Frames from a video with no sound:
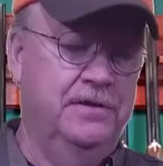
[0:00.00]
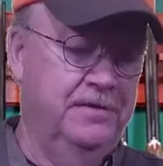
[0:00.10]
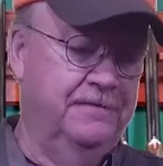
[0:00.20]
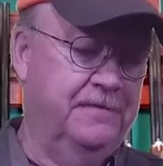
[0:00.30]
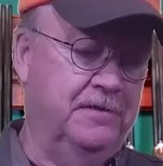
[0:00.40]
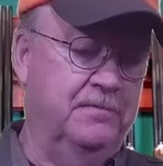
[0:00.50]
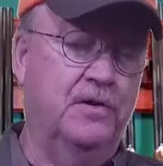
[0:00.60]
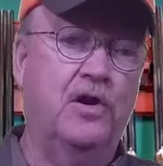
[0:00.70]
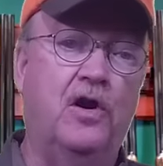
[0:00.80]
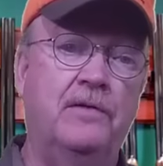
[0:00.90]

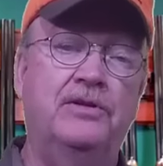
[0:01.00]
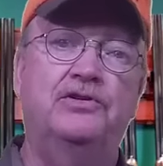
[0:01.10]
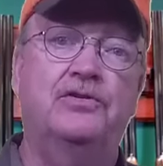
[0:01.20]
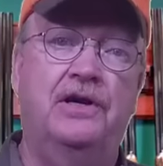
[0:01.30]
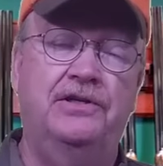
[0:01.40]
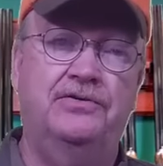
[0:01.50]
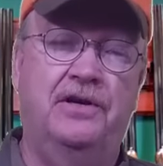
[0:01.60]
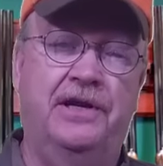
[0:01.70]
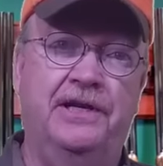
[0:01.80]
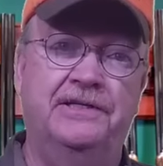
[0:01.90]
from Garmin
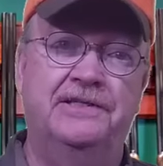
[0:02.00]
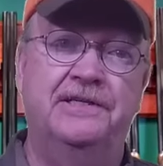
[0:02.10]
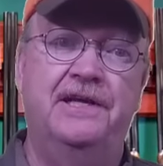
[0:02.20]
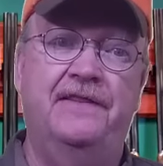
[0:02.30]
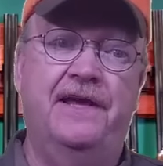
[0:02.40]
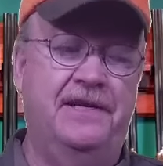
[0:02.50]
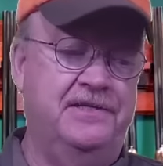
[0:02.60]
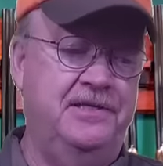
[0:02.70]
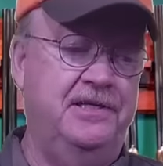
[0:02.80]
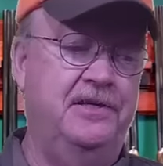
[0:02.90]
Tri-Tronics, and that
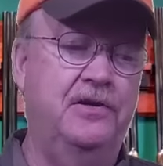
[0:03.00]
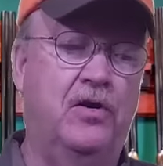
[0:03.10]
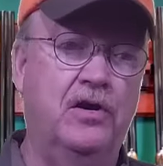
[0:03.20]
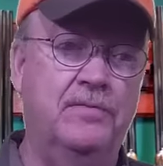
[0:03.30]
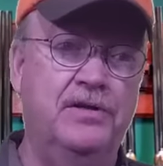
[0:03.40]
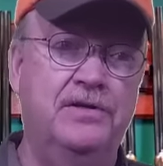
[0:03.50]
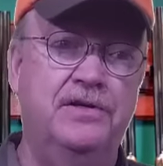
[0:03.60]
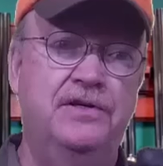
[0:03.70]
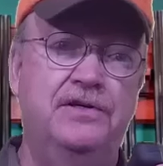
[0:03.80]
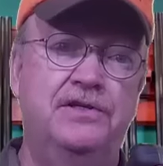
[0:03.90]
is the Garmin
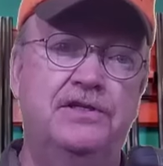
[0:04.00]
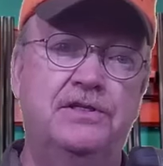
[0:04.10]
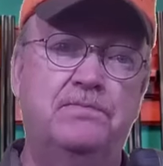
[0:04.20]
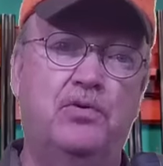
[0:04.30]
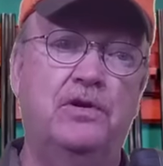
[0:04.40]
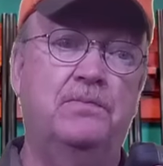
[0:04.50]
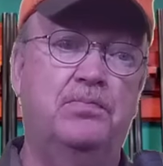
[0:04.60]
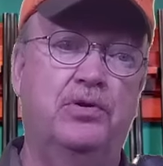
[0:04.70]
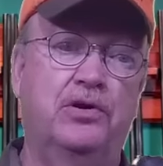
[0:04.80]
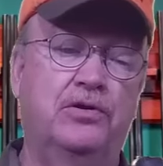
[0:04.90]
Sport
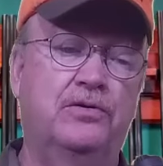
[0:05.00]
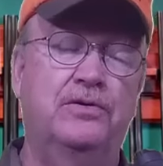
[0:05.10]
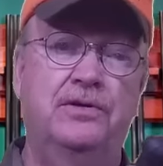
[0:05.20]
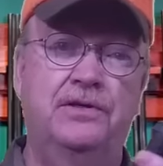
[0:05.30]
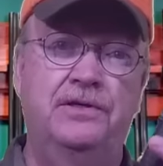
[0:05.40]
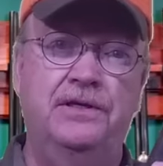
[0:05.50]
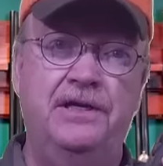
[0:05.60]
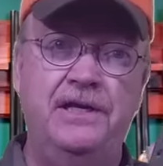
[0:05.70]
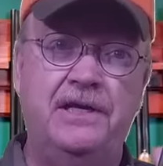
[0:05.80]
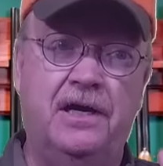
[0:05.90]
Pro
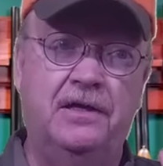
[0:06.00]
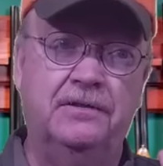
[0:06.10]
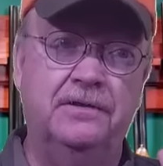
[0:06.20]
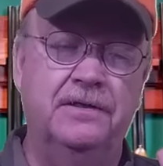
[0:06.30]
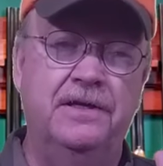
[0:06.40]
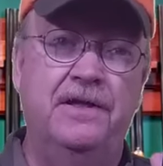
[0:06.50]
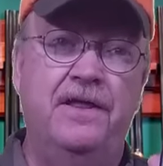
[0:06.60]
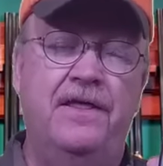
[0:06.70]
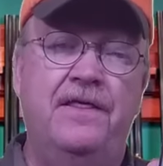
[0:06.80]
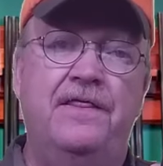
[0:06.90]
e-collar.
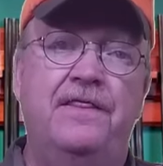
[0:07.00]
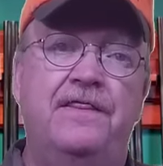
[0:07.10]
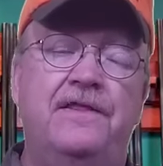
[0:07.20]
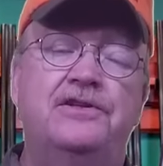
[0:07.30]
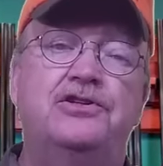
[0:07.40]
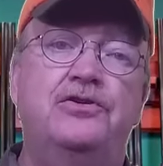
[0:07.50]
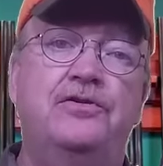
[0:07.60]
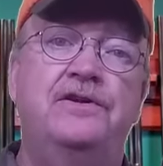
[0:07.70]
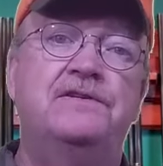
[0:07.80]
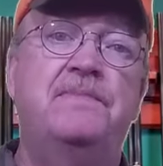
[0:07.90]
This
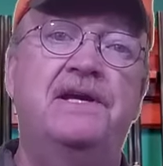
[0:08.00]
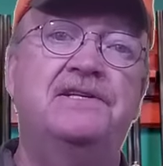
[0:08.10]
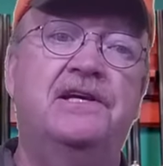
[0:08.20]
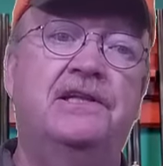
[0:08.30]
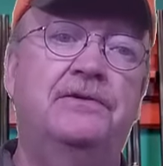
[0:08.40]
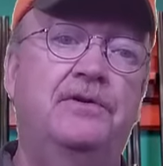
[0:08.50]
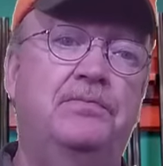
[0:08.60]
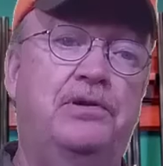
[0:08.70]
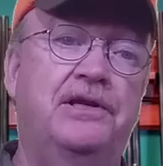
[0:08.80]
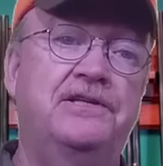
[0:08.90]
unit is basically
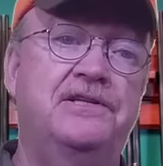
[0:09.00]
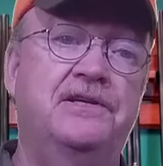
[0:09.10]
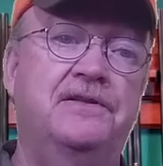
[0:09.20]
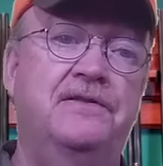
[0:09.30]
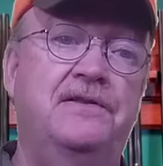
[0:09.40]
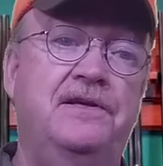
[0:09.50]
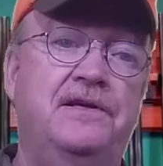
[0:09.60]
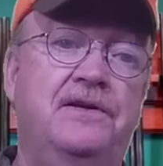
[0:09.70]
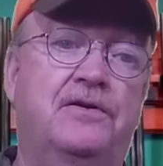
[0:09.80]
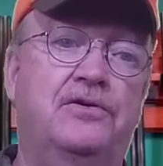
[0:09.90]
replacing
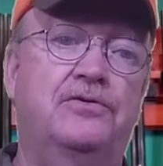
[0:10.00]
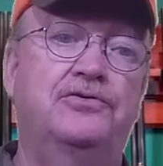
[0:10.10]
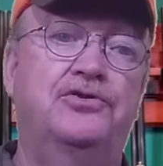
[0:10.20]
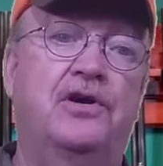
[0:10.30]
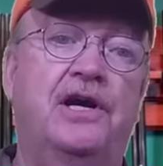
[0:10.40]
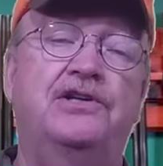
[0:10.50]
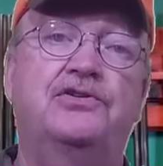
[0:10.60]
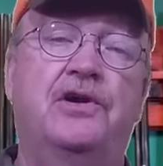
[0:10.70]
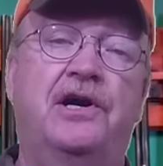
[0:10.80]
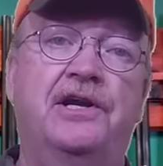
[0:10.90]
the old
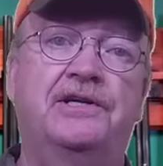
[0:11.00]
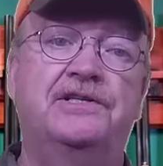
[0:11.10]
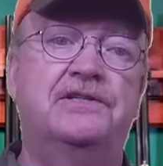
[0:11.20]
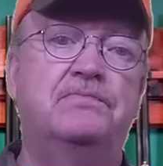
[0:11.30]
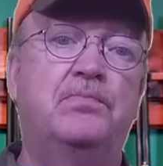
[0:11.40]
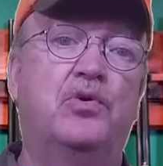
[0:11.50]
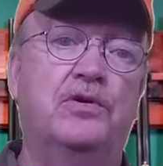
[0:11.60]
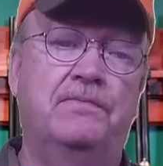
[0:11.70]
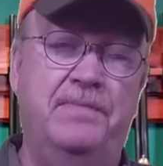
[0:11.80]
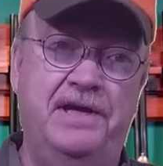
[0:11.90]
Tri-Tronics
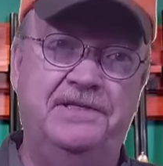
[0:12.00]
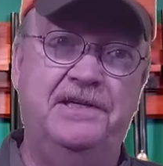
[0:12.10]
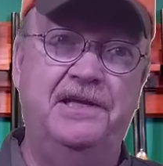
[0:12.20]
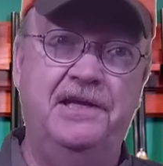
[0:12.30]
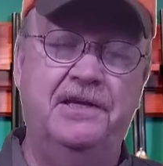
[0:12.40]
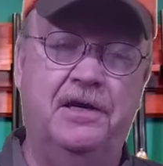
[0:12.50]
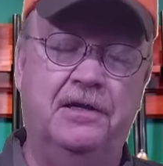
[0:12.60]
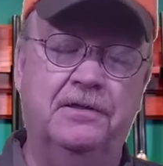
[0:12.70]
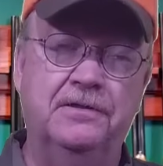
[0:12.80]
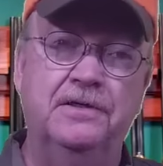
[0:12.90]
Sport Basic e-collar,